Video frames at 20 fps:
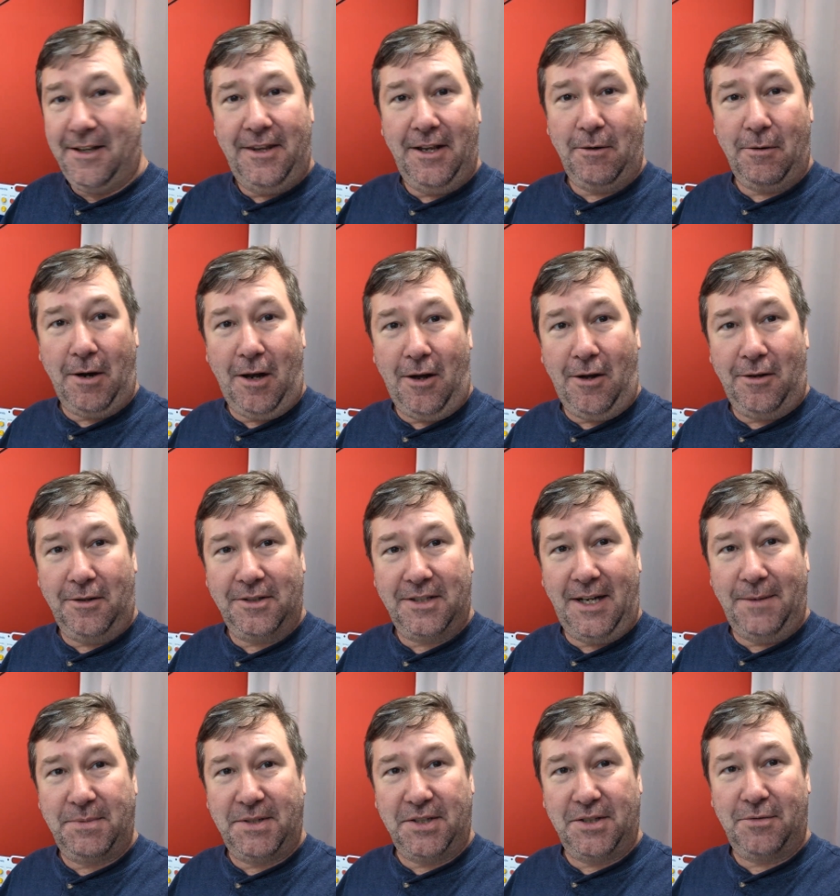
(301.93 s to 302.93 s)
there were all
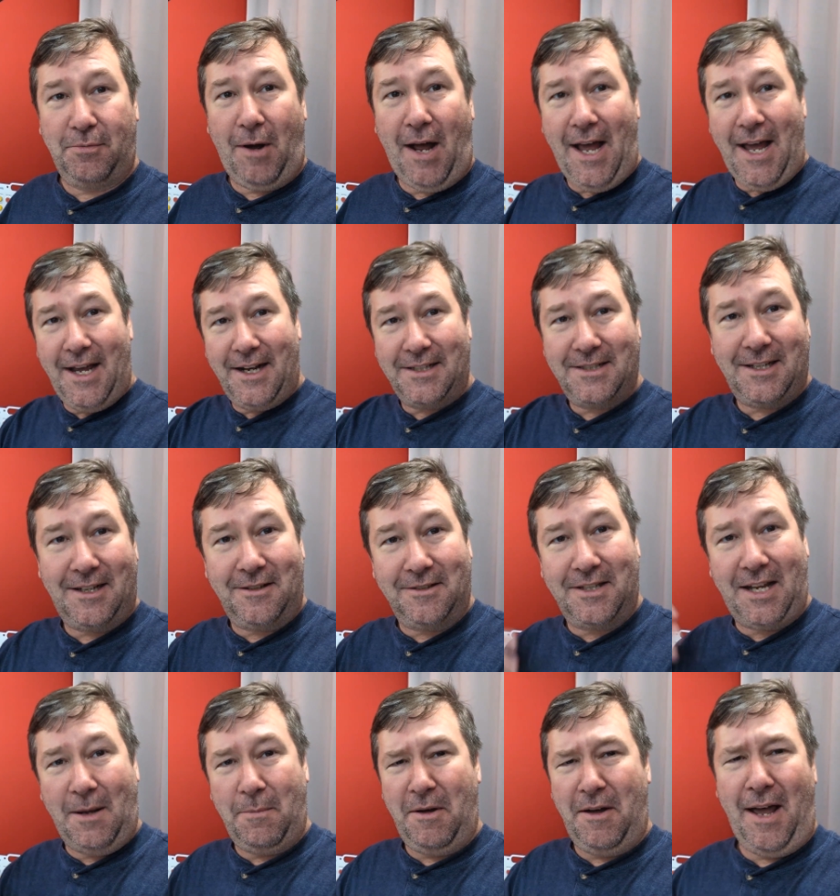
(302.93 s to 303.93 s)
types of swags, all
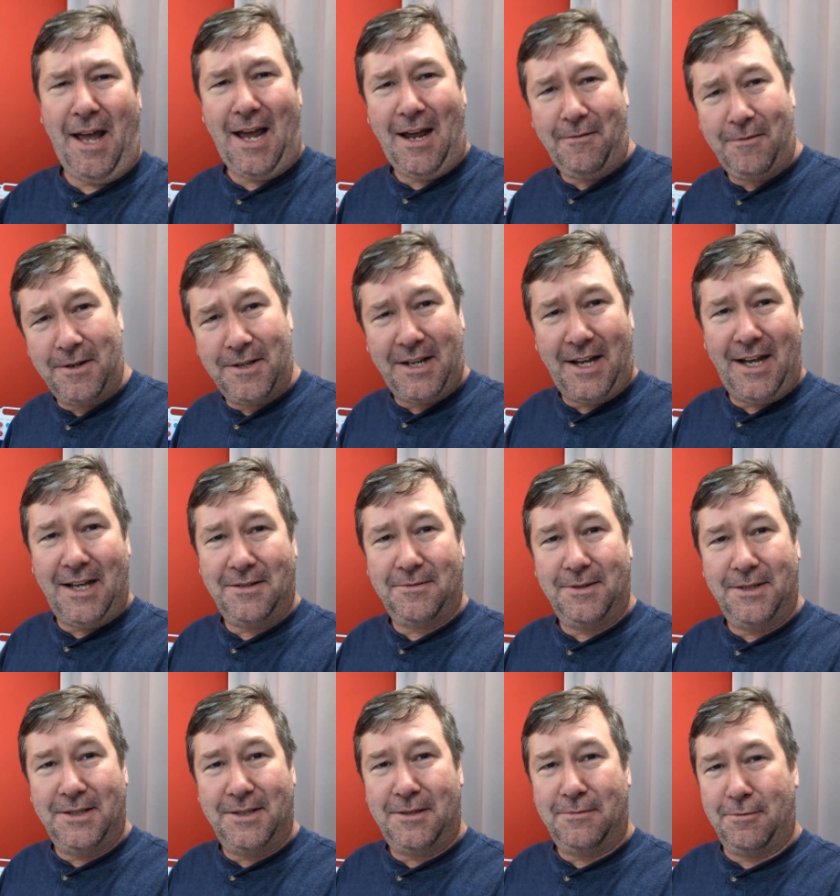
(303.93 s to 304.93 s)
type of
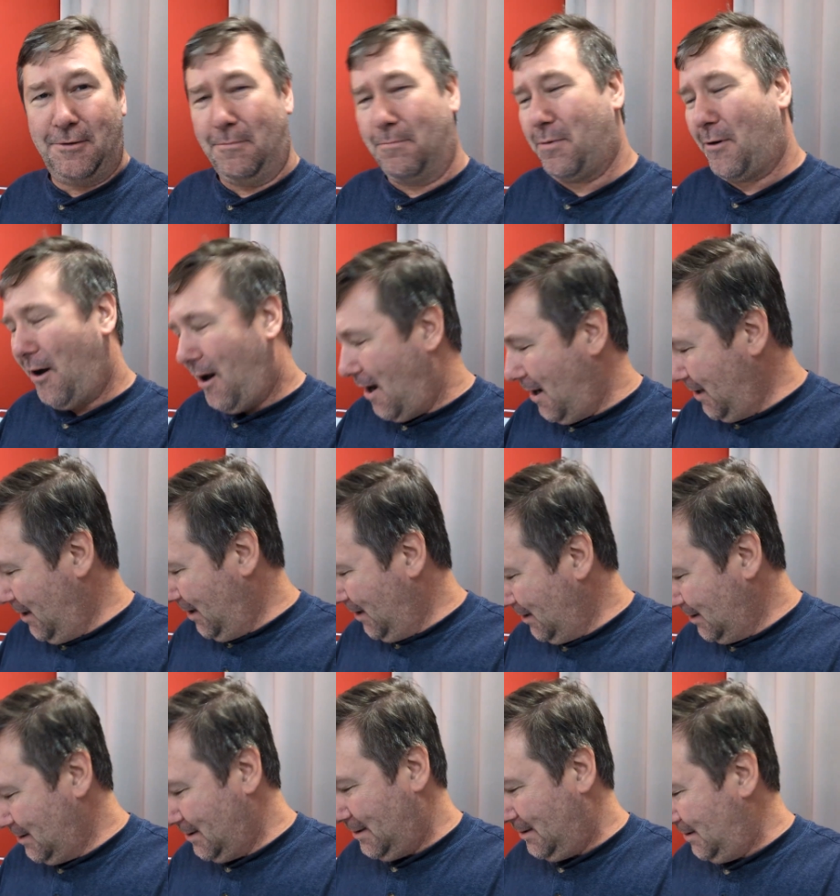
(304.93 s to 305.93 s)
advertisements for
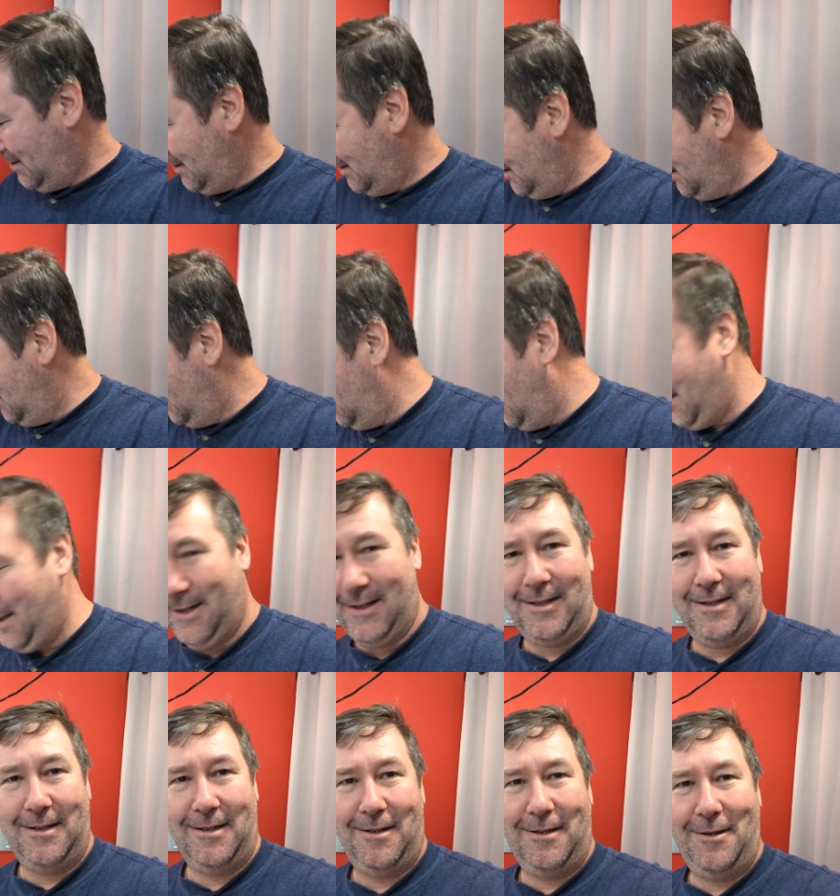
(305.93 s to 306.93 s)
products
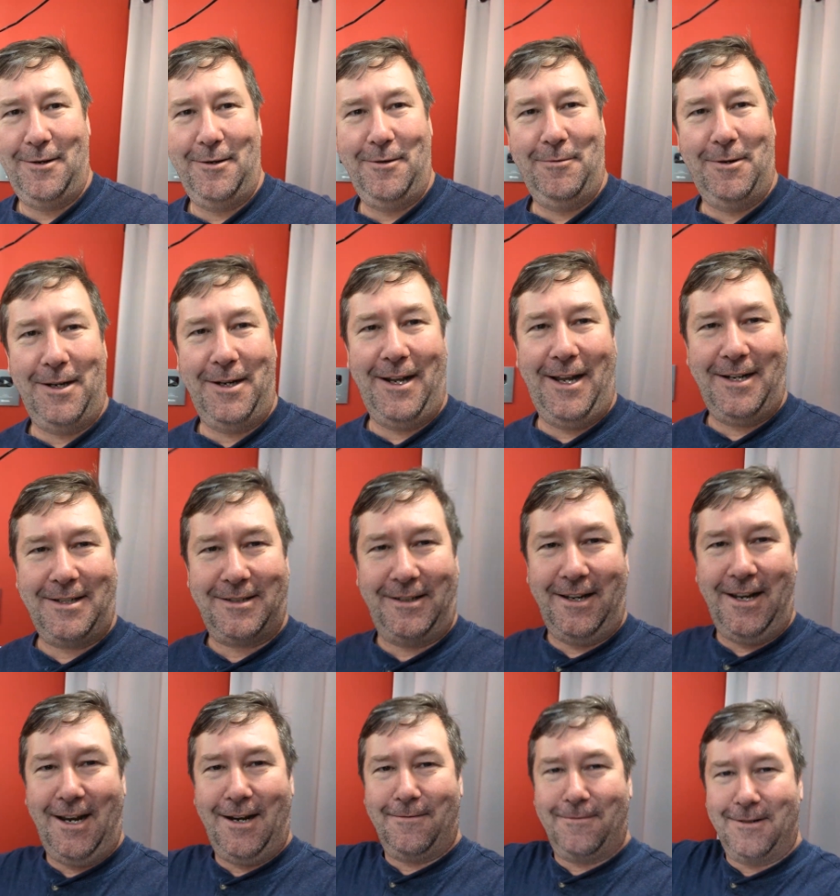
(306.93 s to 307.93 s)
and who wasn't
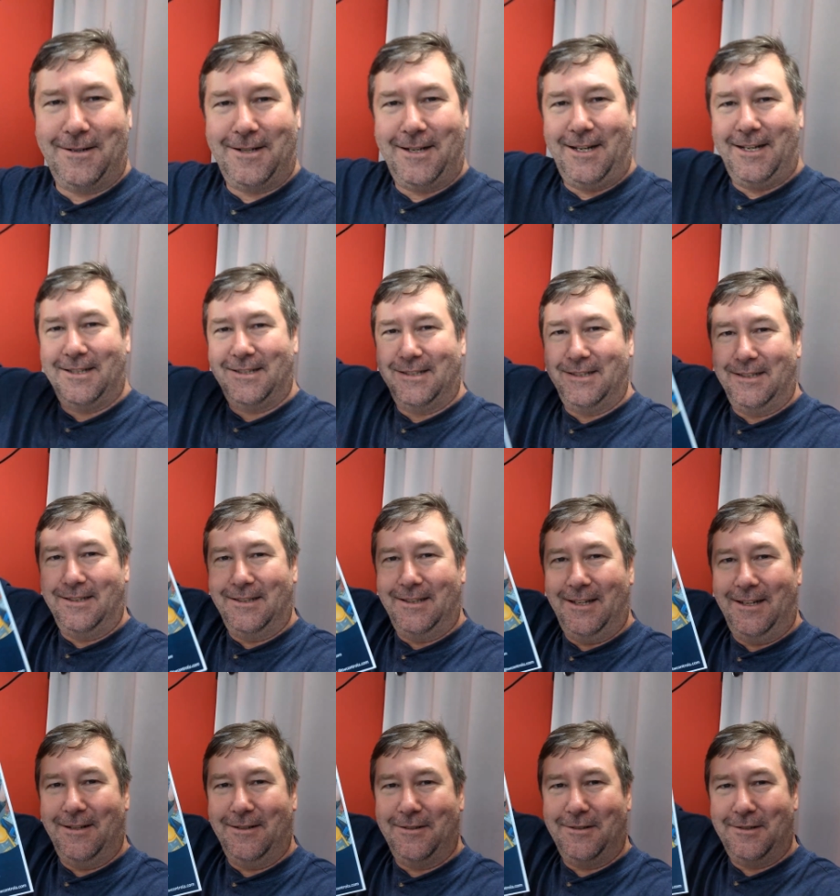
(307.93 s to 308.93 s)
actually advertising
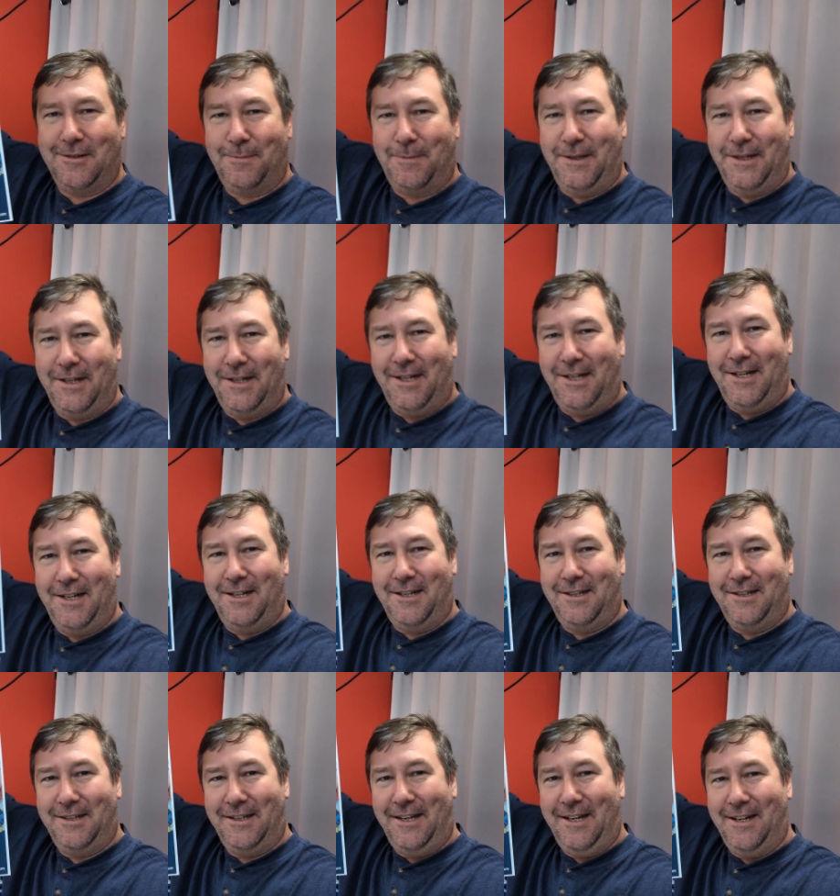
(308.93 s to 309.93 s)
theirs, but uh,
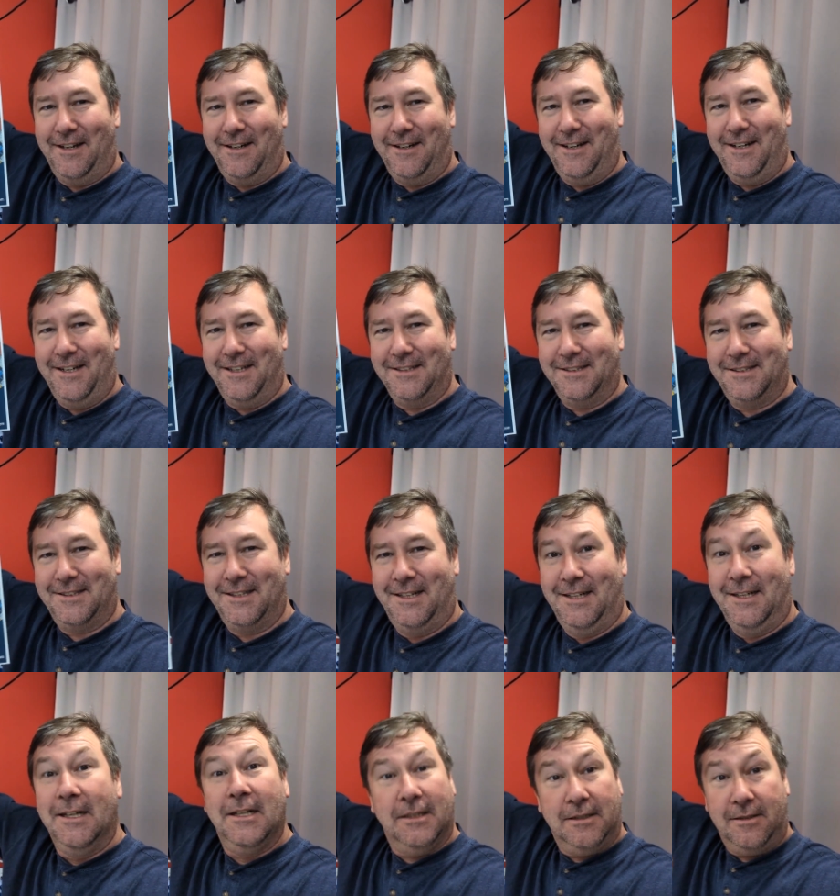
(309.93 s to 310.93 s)
yeah, us.
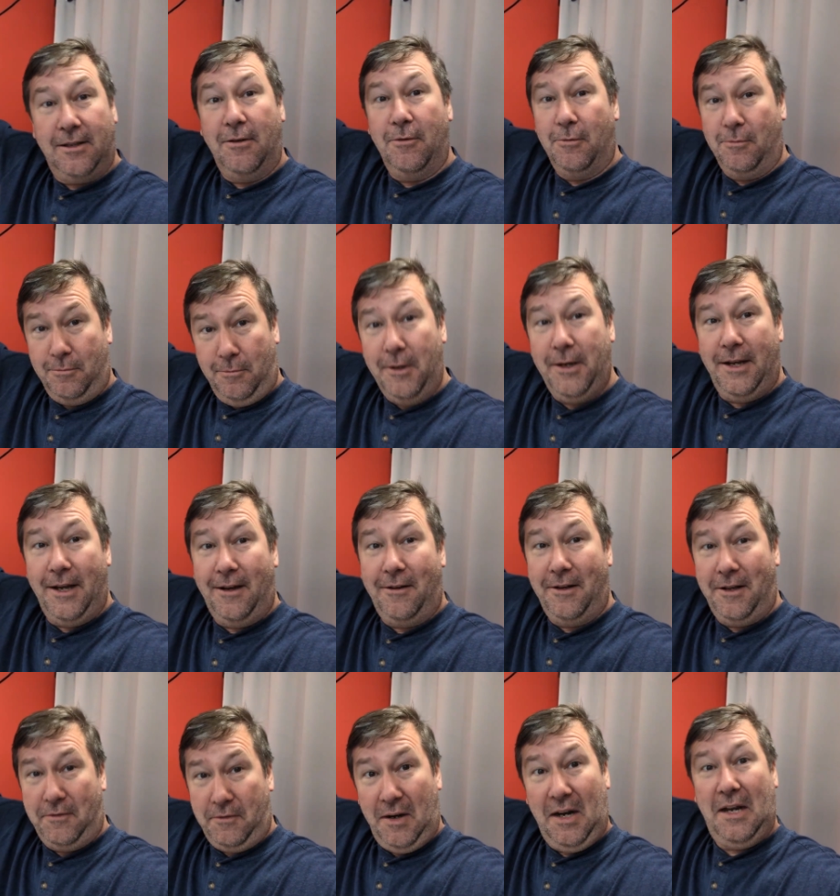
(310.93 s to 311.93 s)
So we
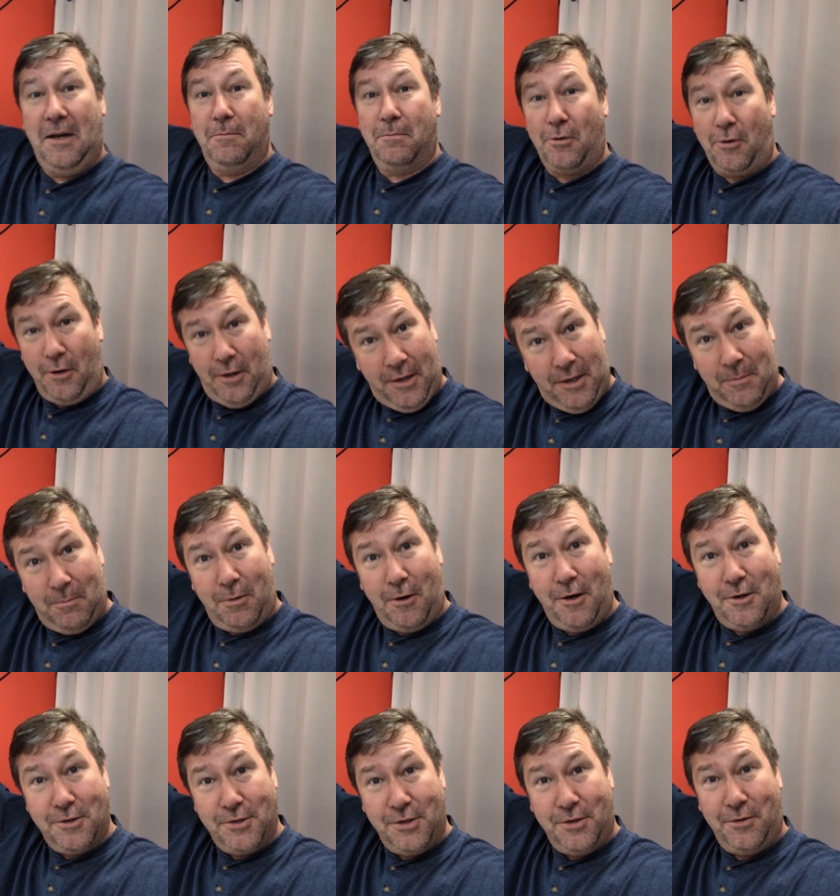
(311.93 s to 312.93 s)
now have a printed
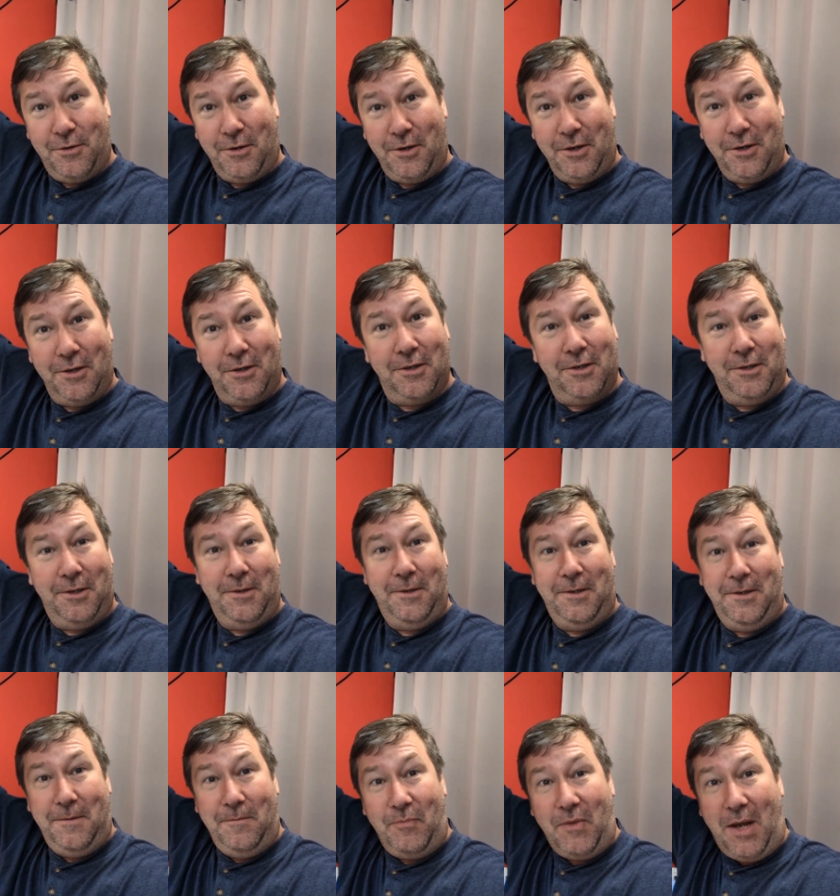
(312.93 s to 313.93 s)
brochure
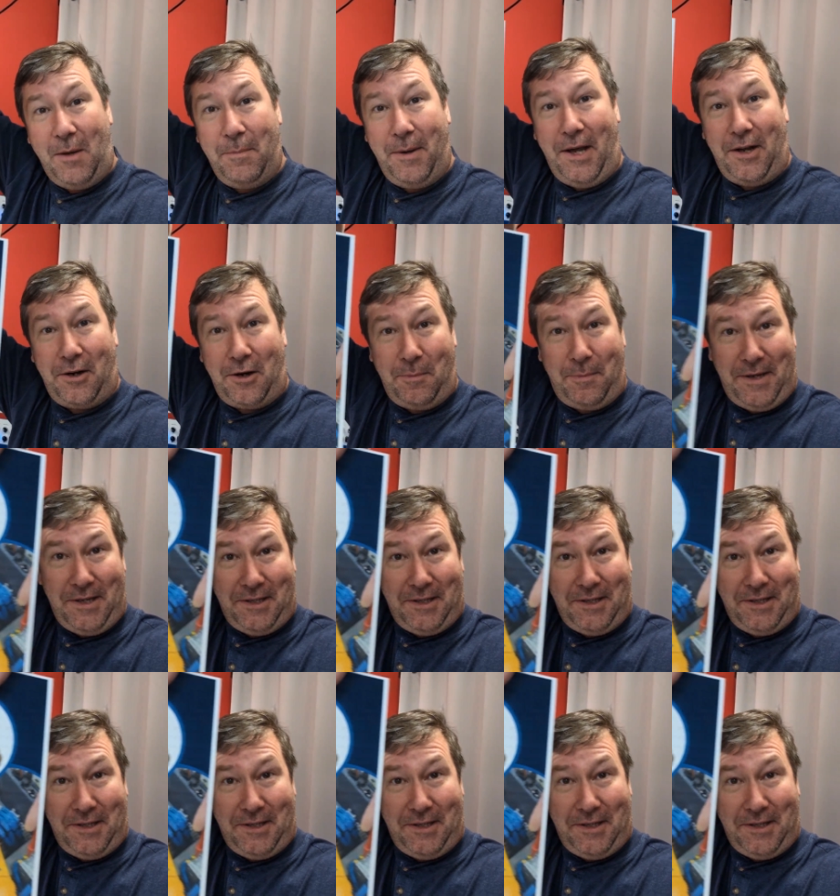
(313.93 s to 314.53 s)
about our